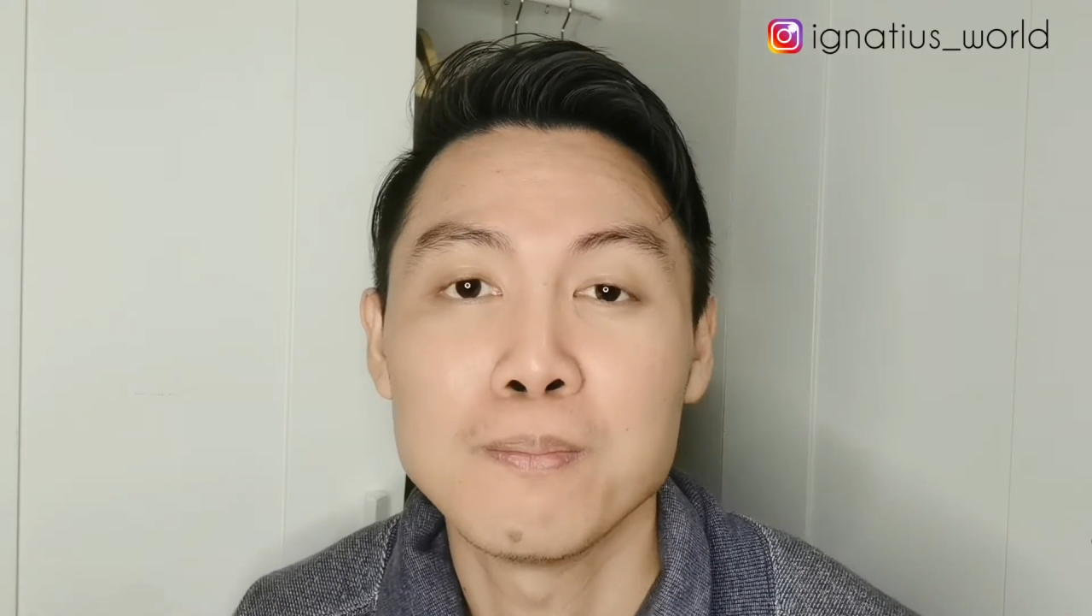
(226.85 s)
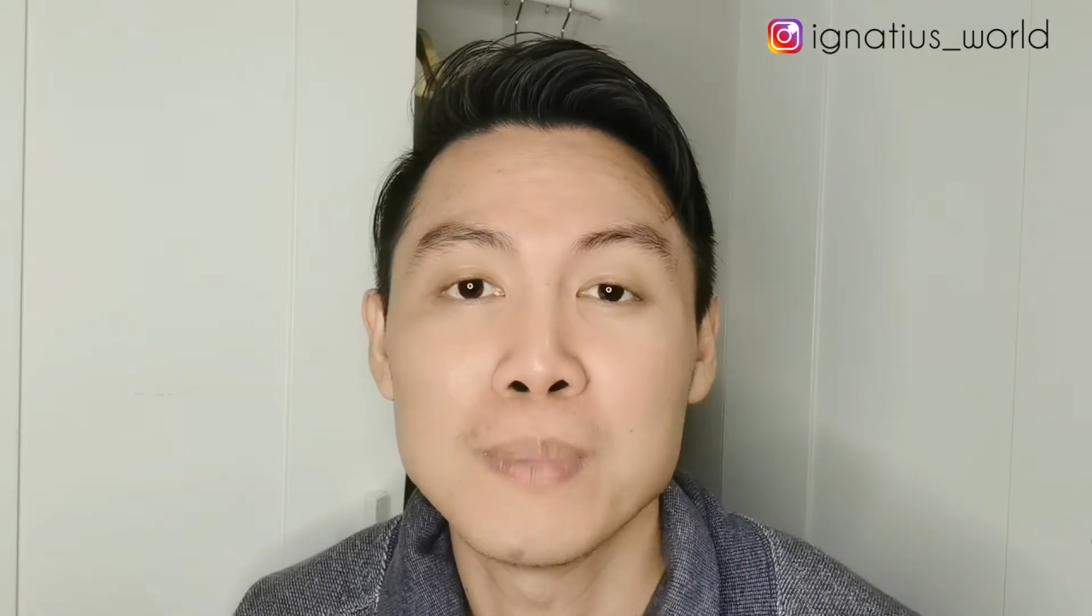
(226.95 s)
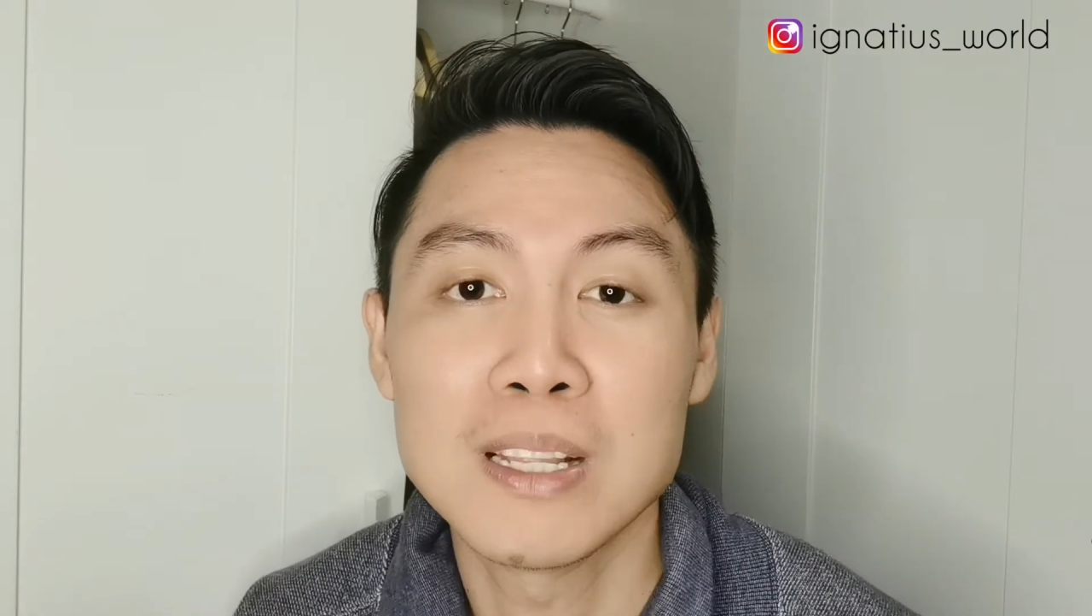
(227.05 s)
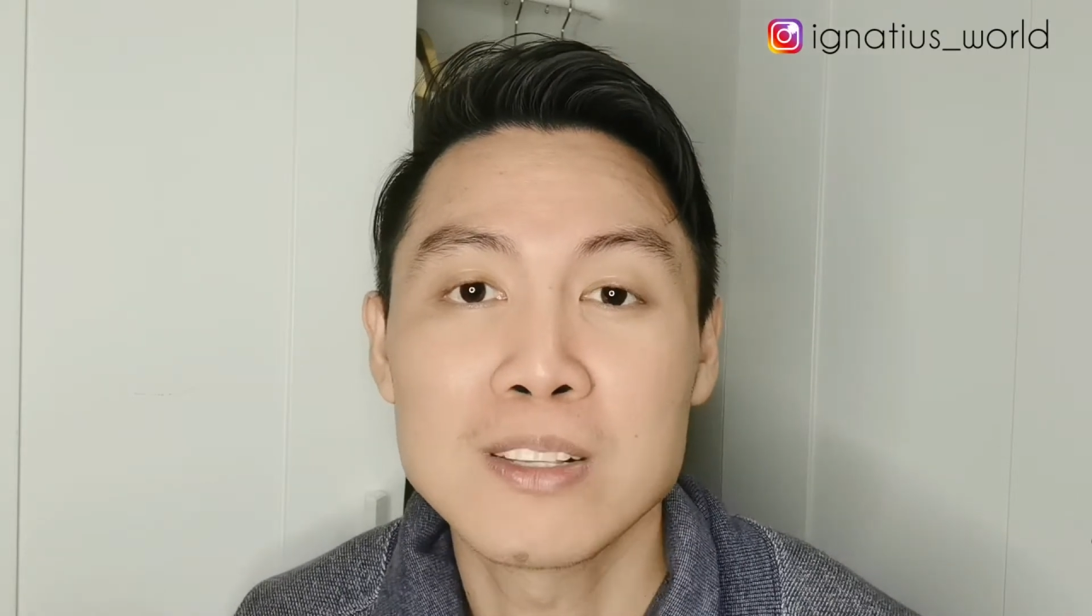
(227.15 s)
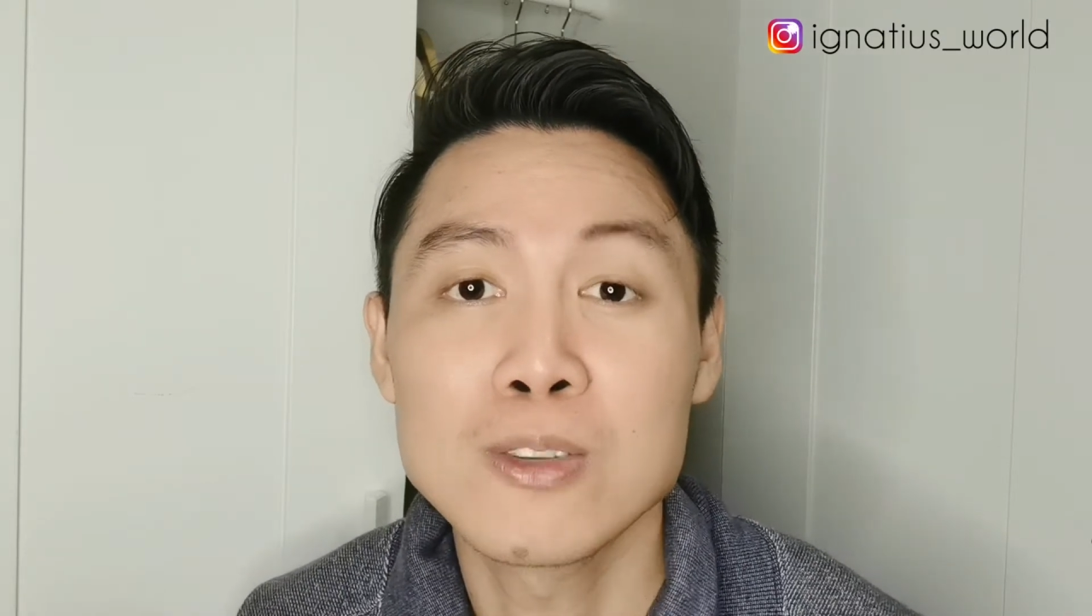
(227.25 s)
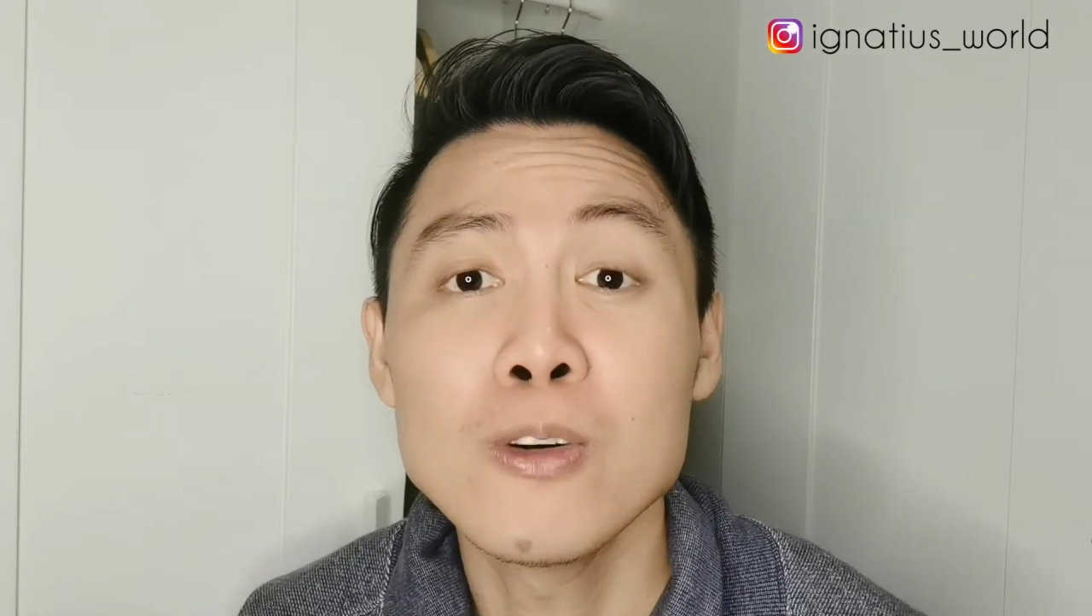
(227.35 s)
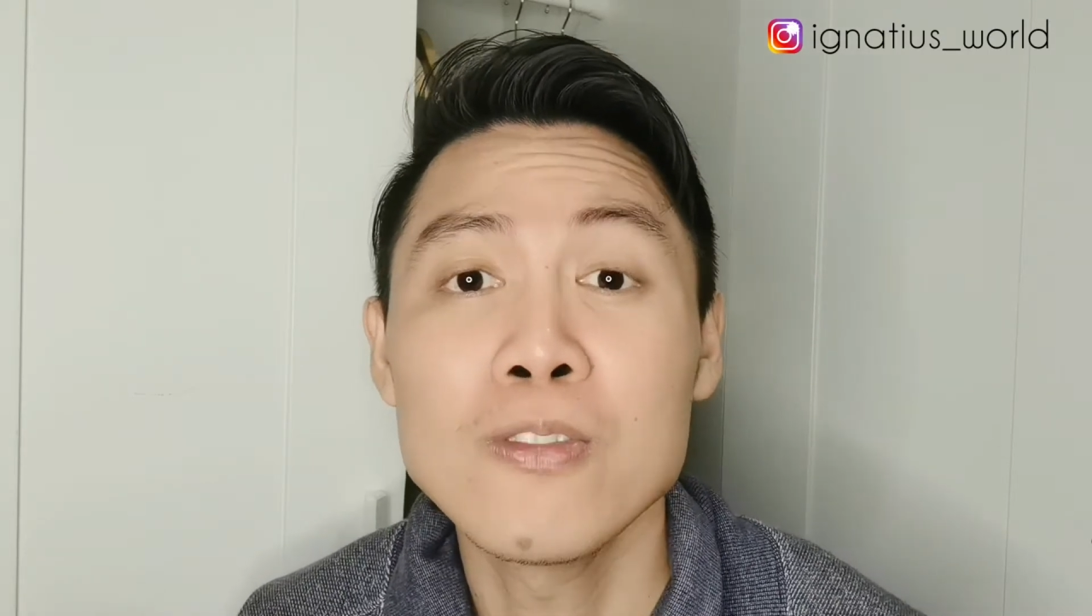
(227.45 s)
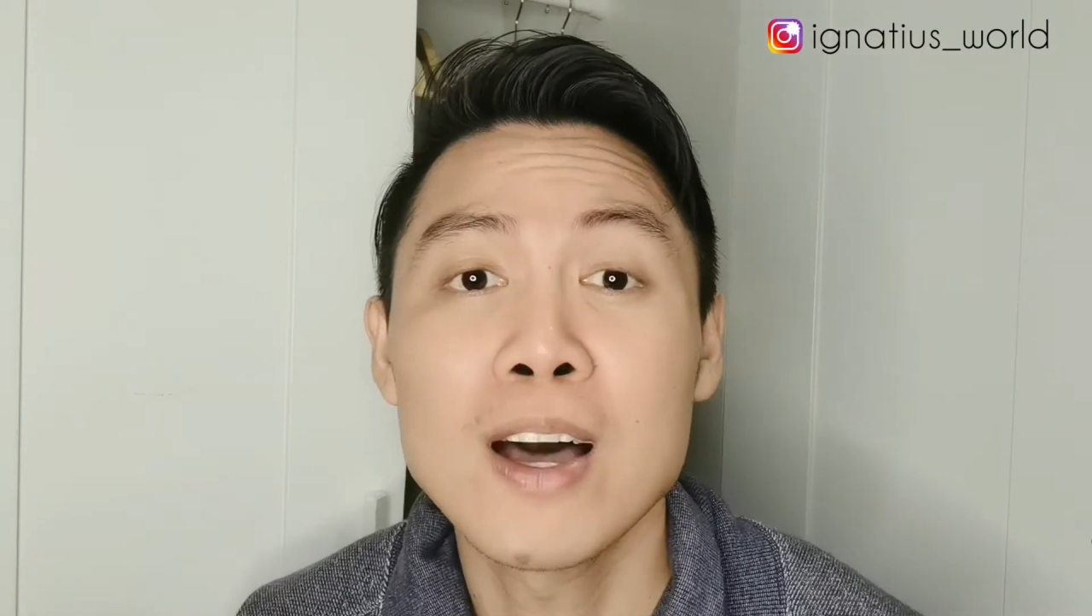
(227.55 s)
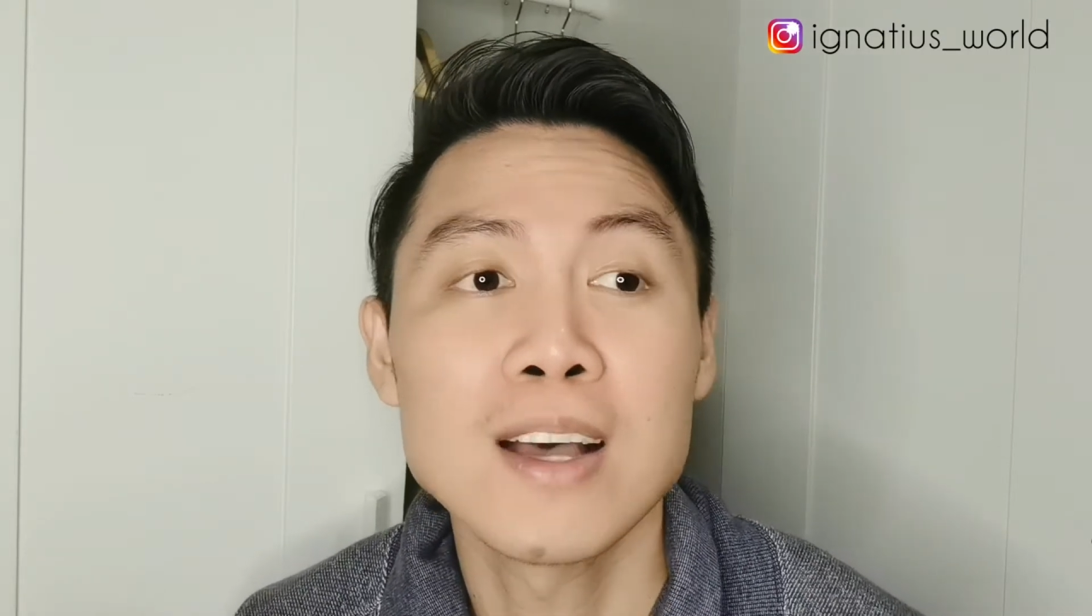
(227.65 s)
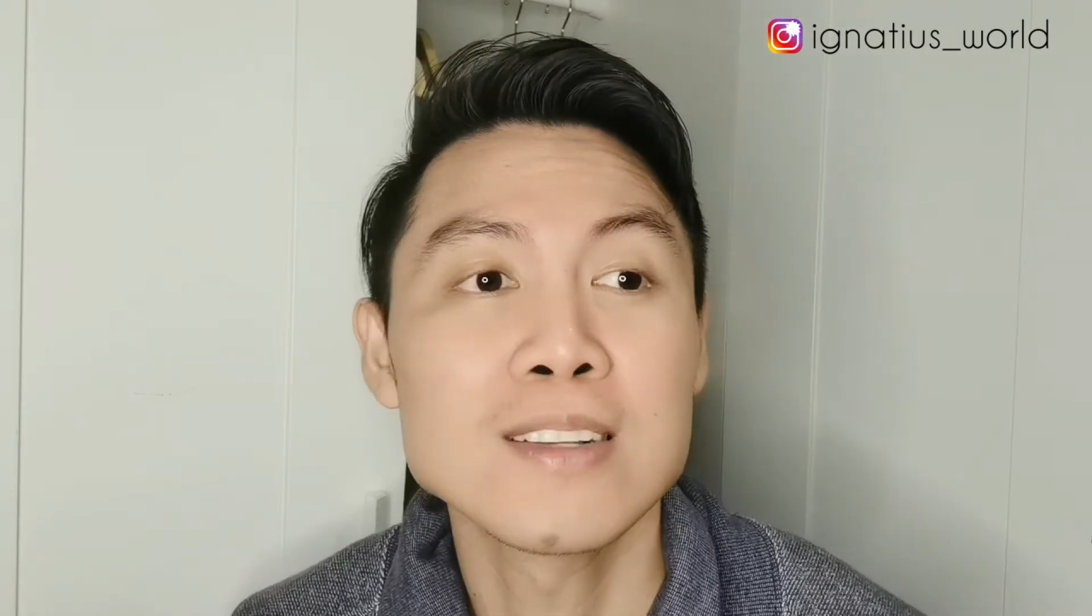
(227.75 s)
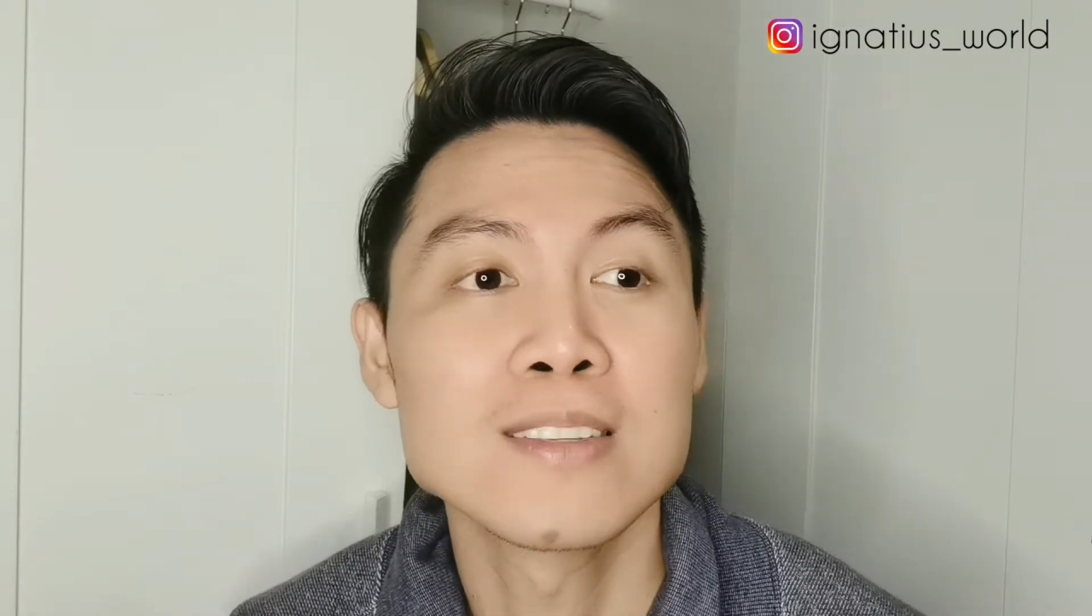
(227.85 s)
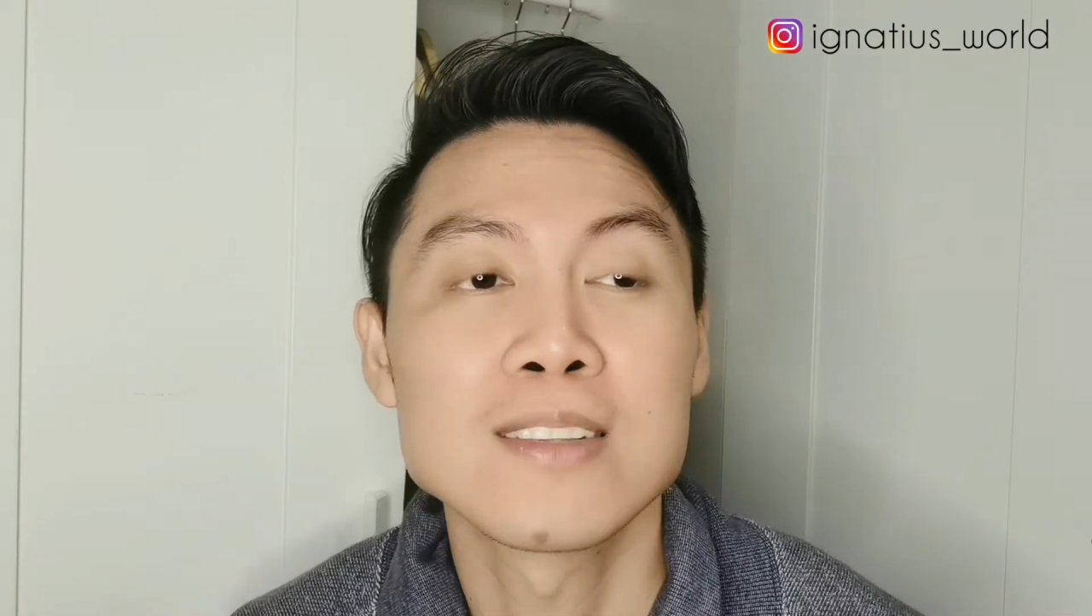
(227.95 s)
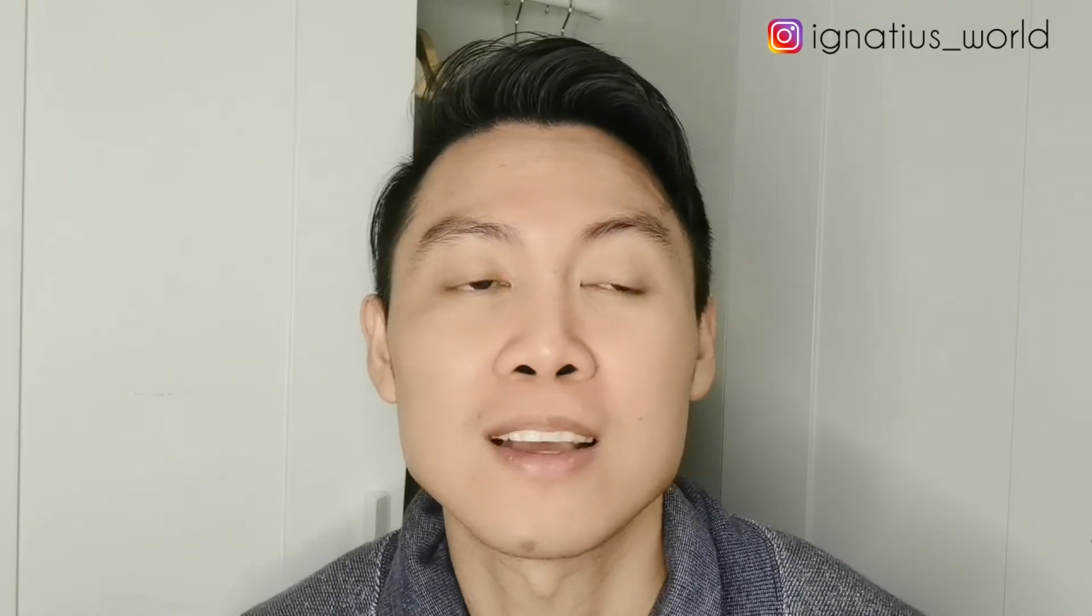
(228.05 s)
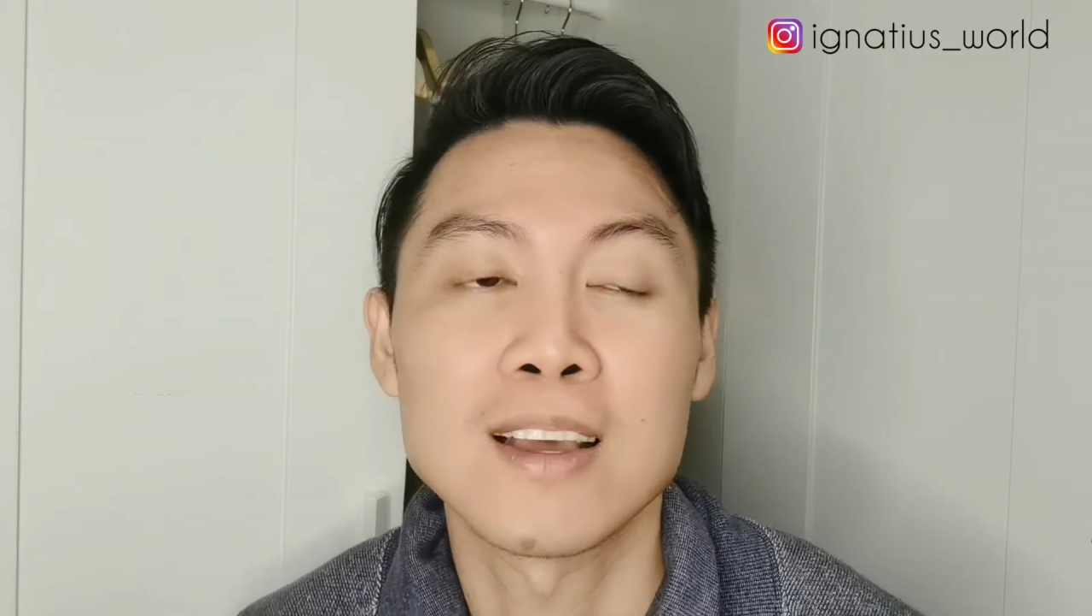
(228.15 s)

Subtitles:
beats so fast.